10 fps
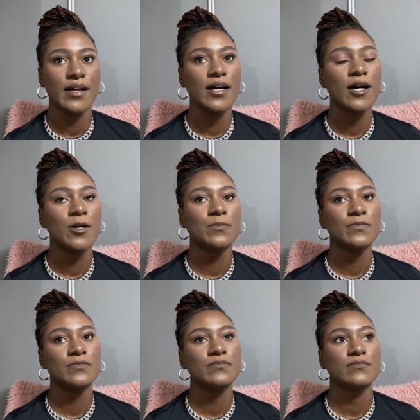
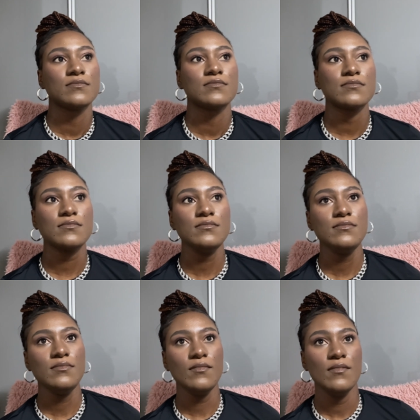
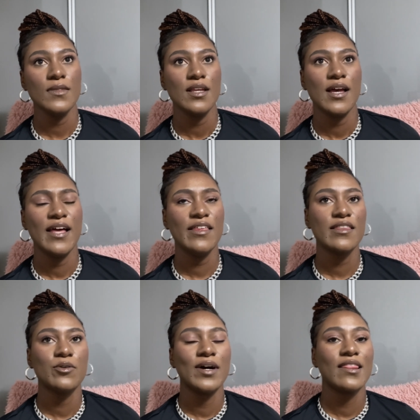I think
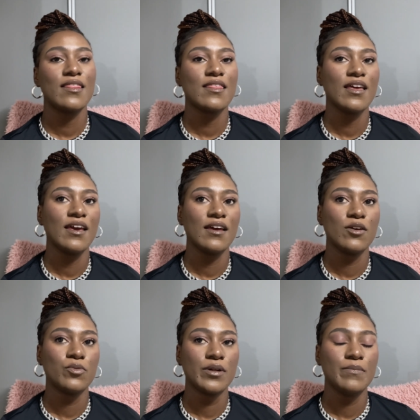the one thing
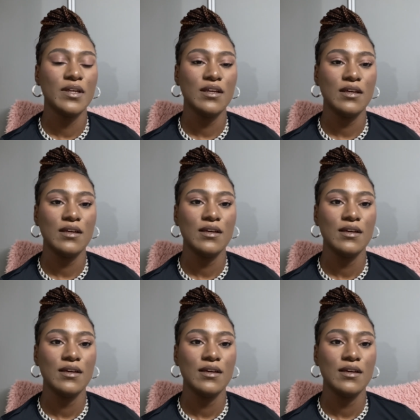would be